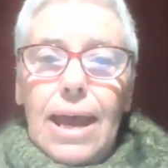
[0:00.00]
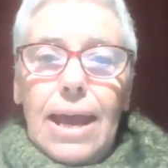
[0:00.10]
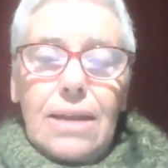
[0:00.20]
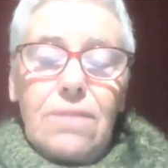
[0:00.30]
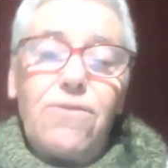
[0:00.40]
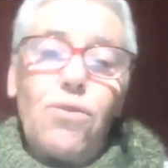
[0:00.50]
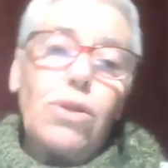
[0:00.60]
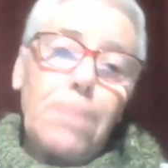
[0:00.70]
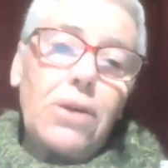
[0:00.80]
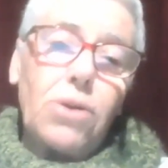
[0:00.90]
and
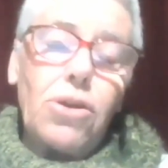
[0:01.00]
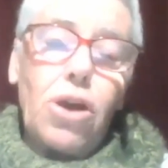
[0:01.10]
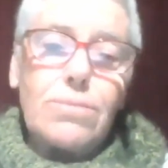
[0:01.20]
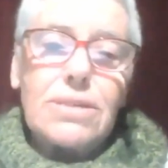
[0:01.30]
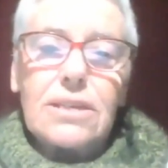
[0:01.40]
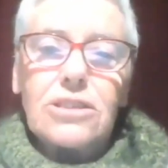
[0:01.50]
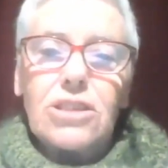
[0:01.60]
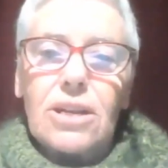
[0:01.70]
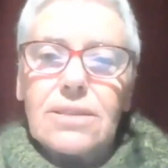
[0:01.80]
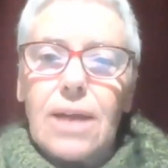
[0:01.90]
falling back on
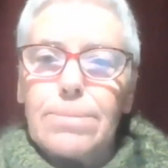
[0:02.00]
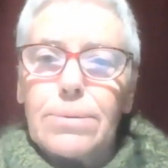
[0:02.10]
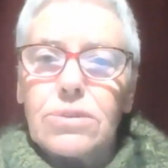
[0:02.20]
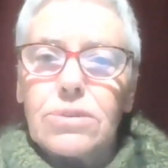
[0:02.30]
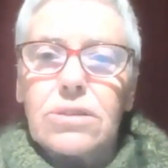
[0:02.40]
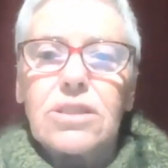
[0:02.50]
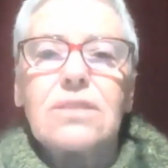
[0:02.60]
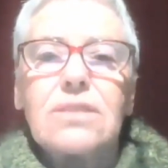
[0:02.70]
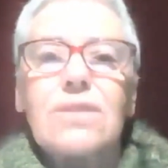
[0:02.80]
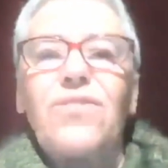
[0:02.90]
homosexual examples to
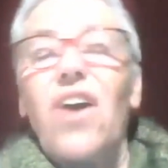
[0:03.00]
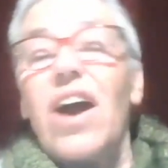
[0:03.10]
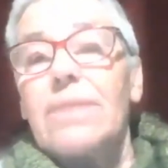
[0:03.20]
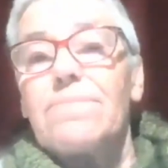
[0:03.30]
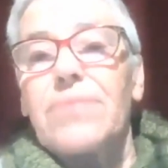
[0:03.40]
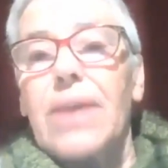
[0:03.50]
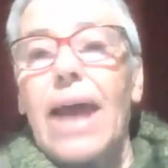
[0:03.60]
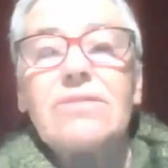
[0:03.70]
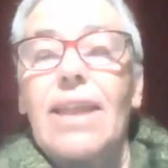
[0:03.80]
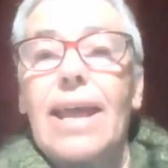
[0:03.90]
justify
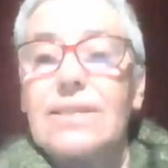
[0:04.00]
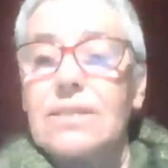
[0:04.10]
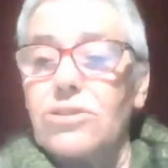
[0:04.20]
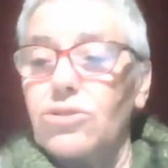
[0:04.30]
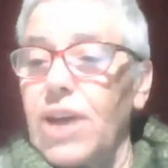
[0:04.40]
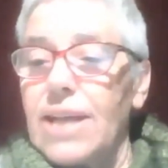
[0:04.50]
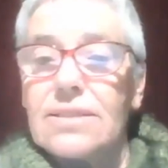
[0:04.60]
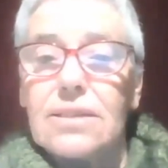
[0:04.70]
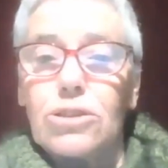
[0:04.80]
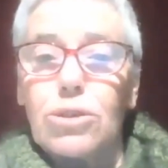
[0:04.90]
unrelated
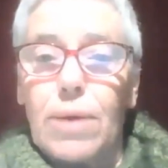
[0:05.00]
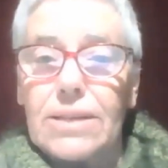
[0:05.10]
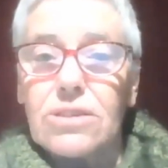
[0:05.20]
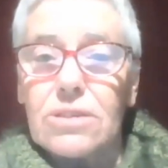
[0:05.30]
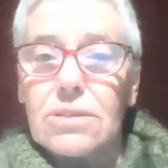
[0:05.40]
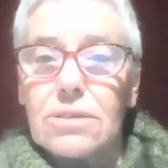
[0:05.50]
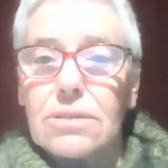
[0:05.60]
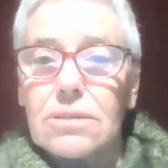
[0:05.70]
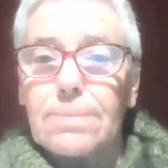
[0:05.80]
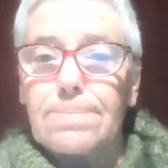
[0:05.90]
trans
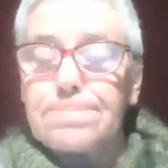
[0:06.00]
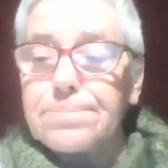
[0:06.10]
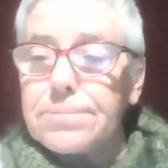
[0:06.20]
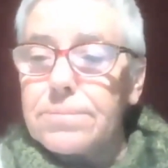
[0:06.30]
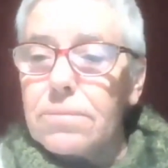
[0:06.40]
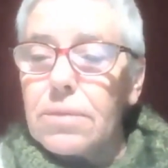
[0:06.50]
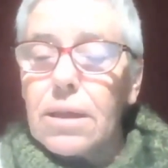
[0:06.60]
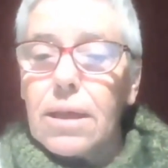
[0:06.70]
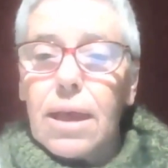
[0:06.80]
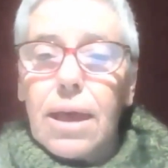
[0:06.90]
situations.
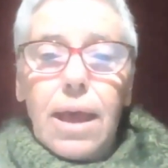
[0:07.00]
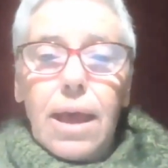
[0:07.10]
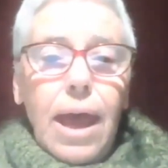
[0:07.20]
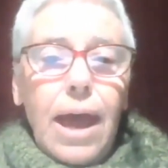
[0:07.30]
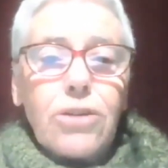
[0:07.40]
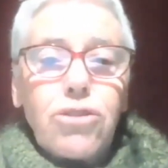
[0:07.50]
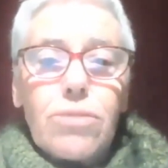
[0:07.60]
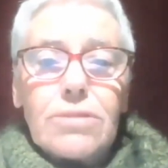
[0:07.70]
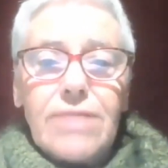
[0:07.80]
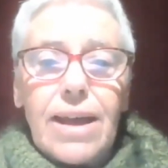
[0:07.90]
Our
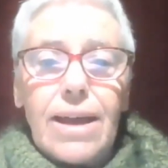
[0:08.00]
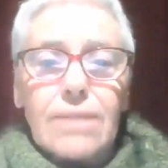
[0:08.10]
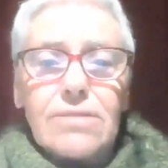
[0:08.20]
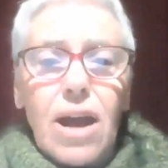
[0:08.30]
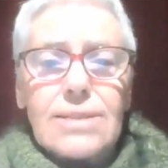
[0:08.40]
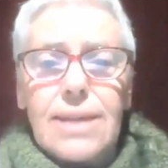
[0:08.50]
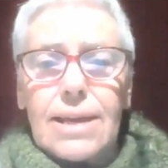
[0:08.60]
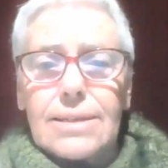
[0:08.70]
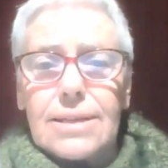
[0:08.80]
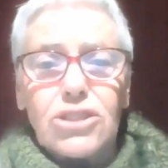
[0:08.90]
Human Rights
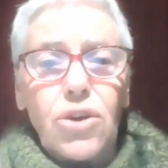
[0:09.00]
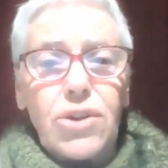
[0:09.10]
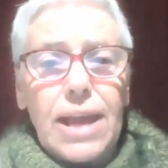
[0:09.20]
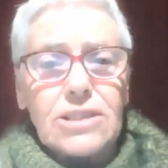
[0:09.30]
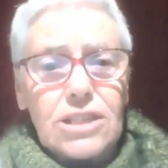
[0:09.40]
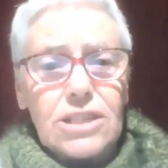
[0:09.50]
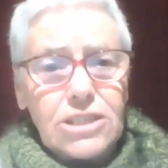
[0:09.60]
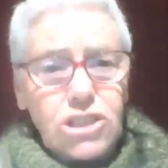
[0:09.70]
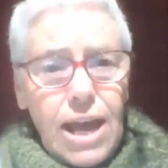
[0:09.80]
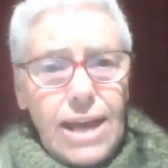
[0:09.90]
Act has not
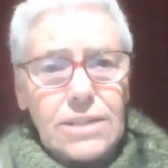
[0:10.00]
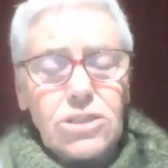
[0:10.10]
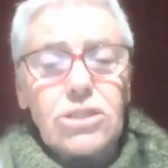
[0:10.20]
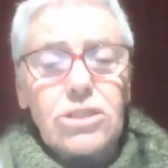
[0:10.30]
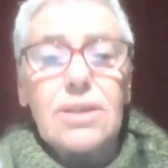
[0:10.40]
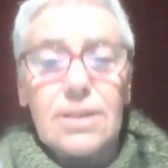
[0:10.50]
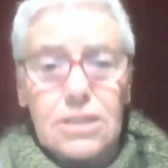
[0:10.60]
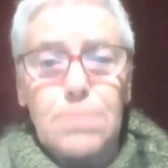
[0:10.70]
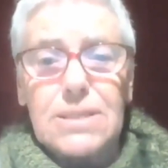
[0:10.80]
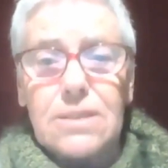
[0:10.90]
actually changed. It
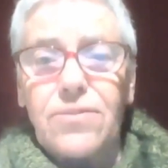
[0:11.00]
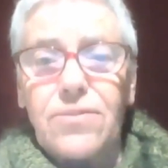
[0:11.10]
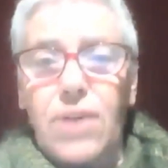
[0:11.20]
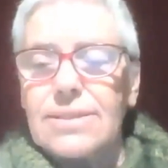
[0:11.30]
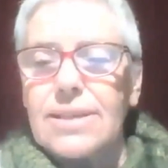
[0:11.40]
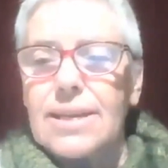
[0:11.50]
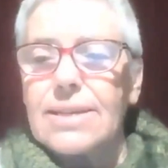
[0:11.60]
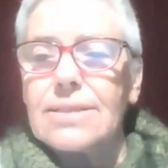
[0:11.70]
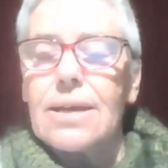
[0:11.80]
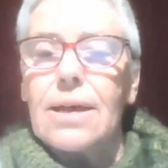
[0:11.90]
specifies
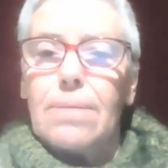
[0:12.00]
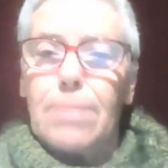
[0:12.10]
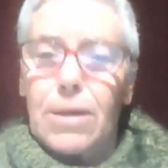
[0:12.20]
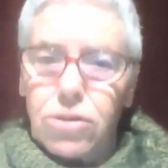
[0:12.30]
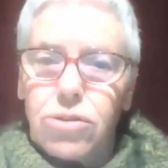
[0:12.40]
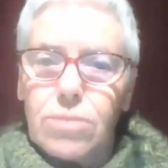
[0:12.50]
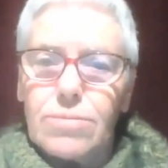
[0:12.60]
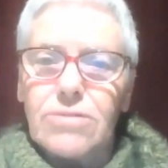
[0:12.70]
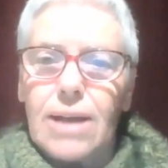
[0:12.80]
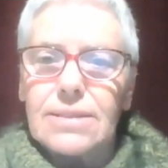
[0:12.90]
sex, but the
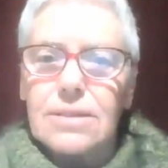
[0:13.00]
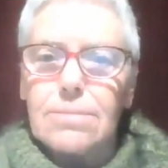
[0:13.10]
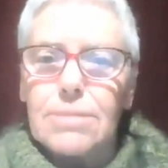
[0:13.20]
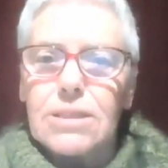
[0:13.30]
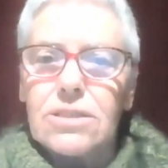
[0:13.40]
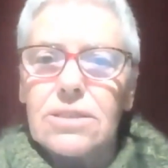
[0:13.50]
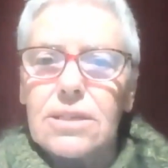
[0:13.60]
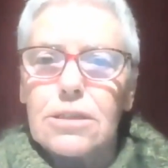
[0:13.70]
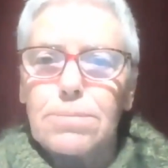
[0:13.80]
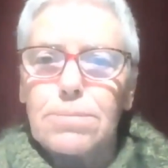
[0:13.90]
Human Rights Commission says the